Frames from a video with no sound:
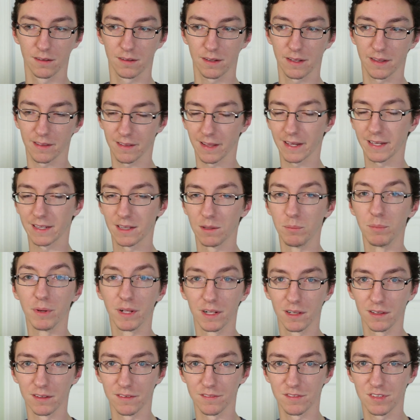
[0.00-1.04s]
in like the
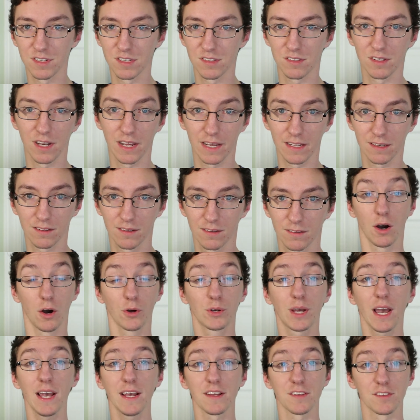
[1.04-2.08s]
middle of Season 8.
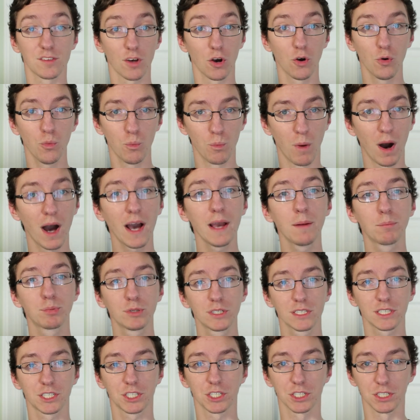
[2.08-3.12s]
Okay, so my
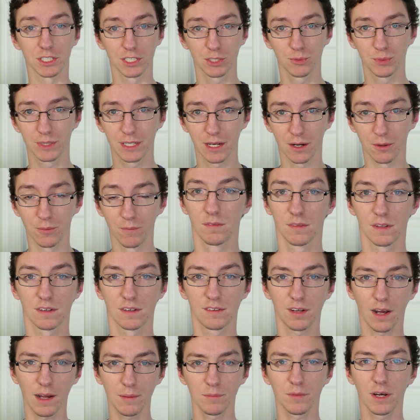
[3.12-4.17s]
prediction, here we go. The
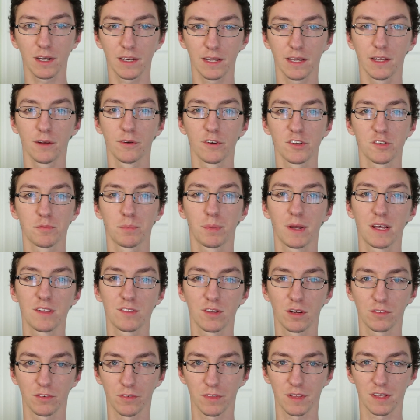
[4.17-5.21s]
timeline here is based
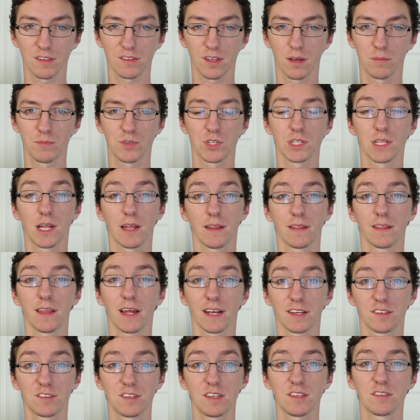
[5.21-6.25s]
off of the assumption that
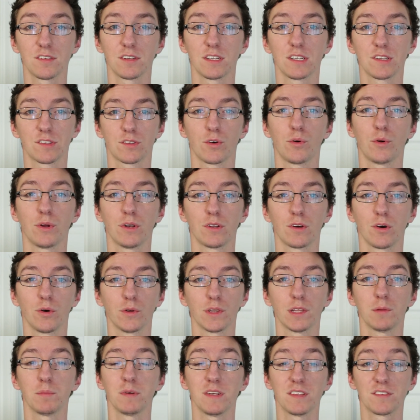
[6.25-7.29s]
next season is going to
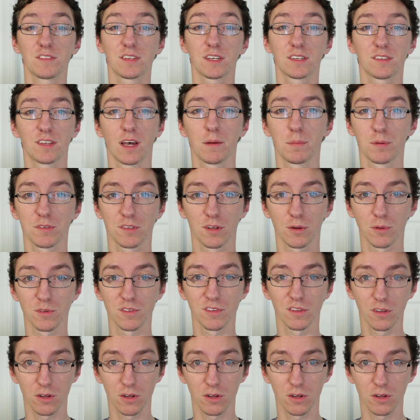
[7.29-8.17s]
only be 6 episodes